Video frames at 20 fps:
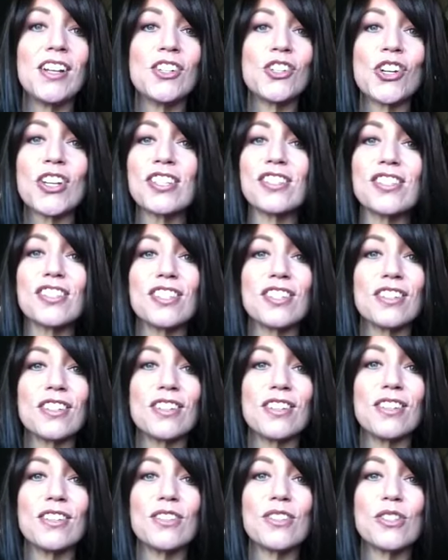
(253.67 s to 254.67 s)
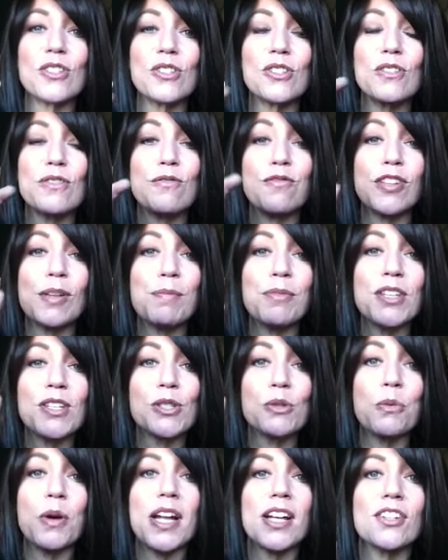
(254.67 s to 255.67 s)
just flip the
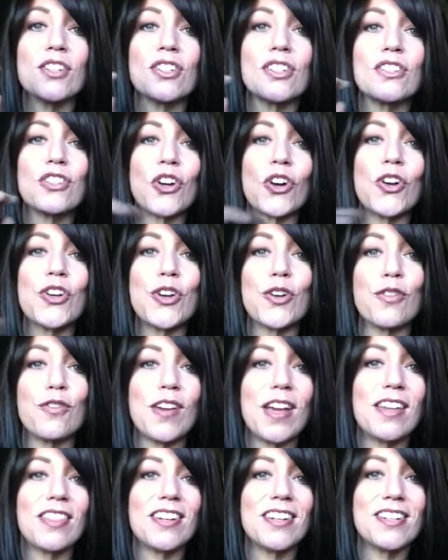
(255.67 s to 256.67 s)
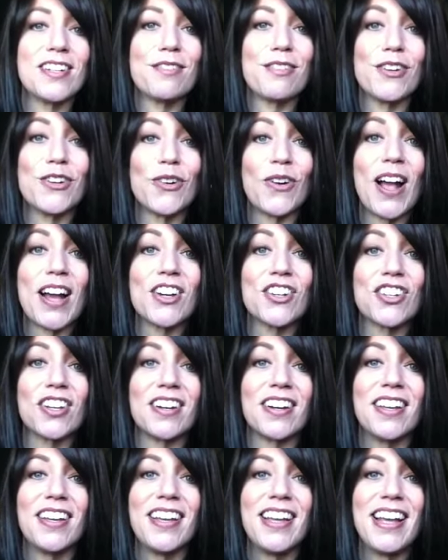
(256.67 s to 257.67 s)
switch, turn your faith in a different
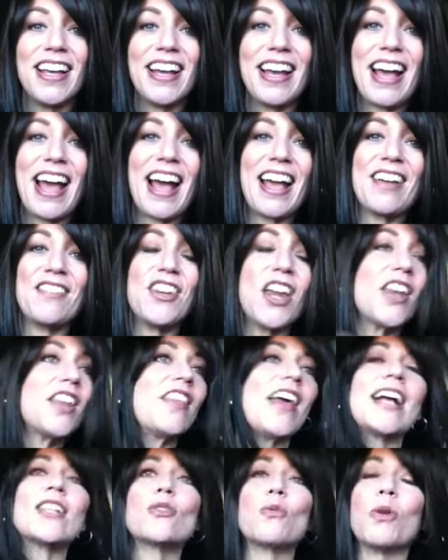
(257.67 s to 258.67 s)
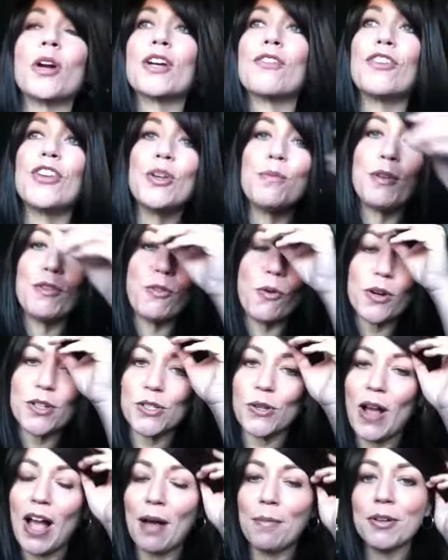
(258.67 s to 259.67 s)
direction. If none of that's worked for you before,
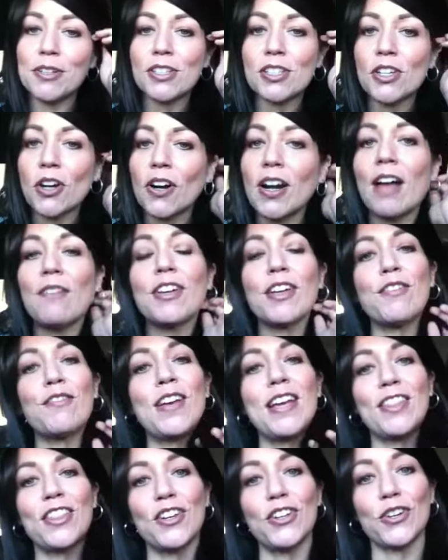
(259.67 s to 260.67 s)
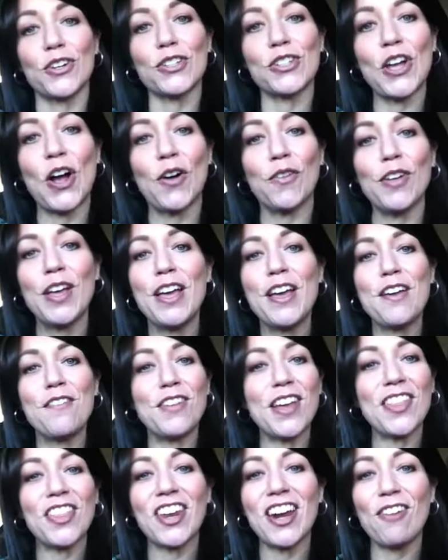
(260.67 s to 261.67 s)
so how about start having faith in yourself?
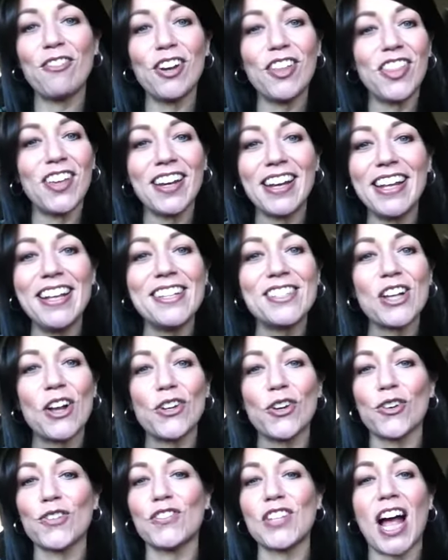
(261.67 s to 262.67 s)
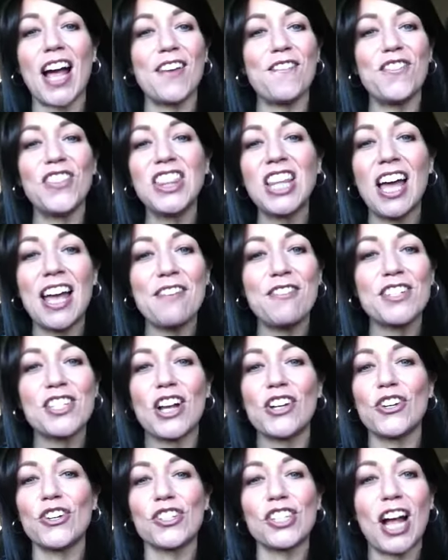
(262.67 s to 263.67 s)
Faith that everything is on your side. Life is
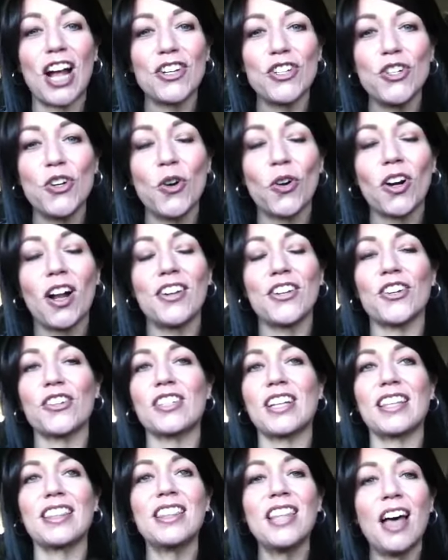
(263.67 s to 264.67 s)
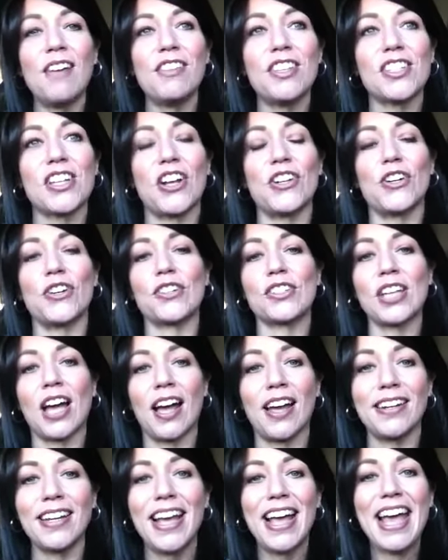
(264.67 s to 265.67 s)
on your side. You are on your side. Love is on your
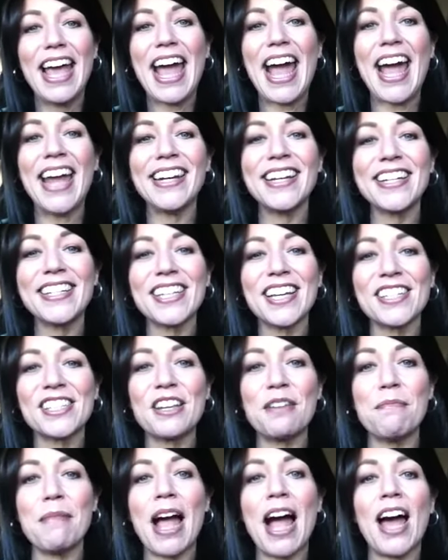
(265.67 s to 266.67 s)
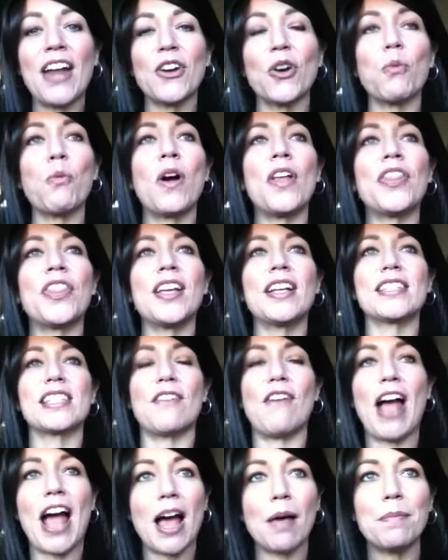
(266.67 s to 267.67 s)
side. And it doesn't matter what things
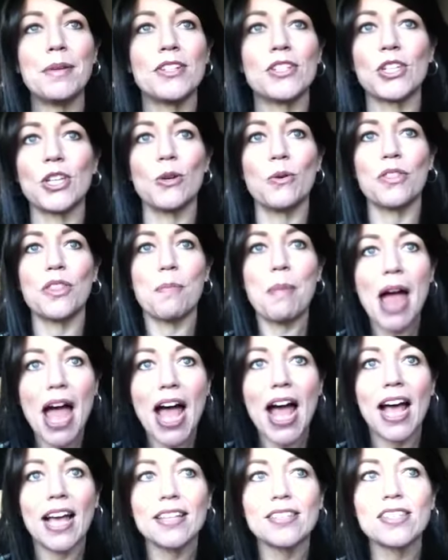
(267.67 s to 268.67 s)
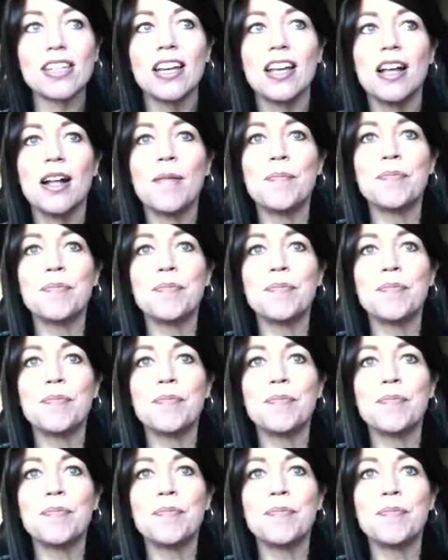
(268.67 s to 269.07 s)
have happened to you in the past.